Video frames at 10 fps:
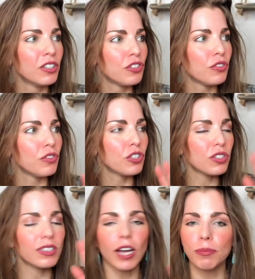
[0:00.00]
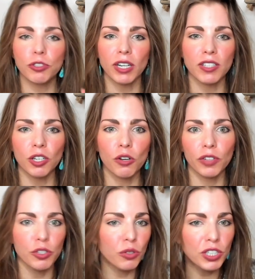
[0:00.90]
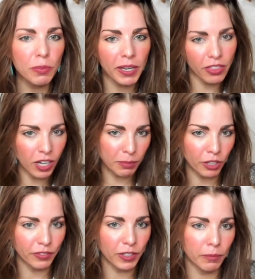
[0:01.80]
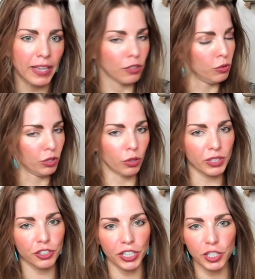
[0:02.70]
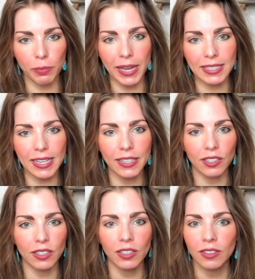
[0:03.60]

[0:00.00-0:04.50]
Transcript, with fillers: just stop stressing over it. You don't need to pick the perfect bank. You can always change banks later.